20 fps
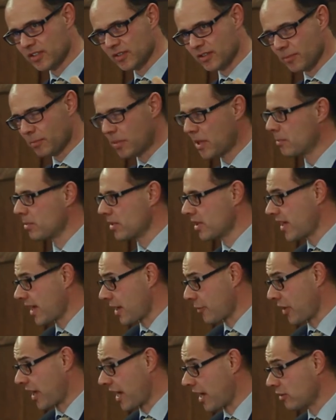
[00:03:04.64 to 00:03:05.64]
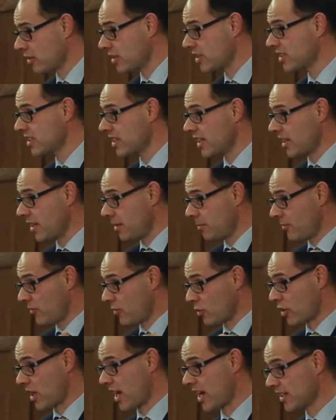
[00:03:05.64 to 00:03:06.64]
the people carrying out the study,
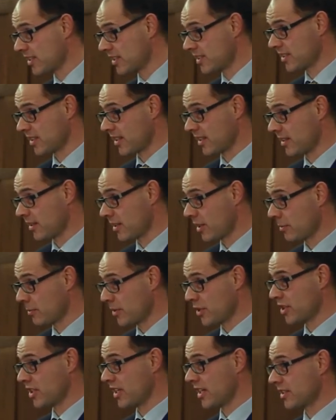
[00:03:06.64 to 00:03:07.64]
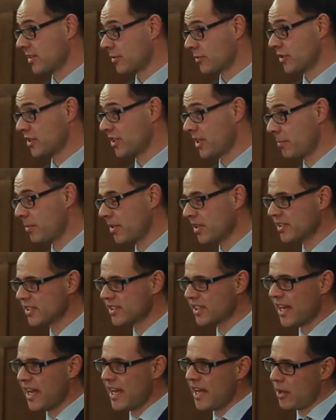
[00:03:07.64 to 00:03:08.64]
for us in the Commission as the
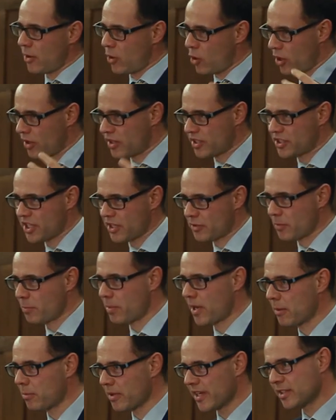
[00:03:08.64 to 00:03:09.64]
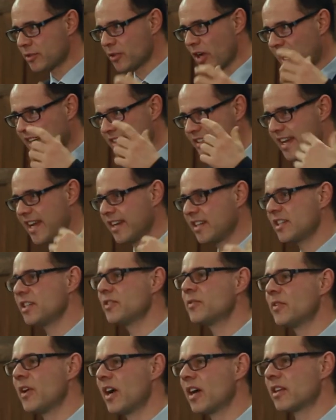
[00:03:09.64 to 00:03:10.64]
recipients, or the general public to
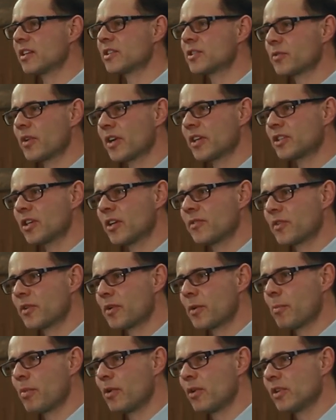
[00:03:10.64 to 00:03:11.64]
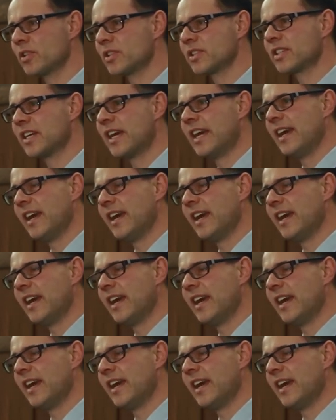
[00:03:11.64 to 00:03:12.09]
identify the structure of the reports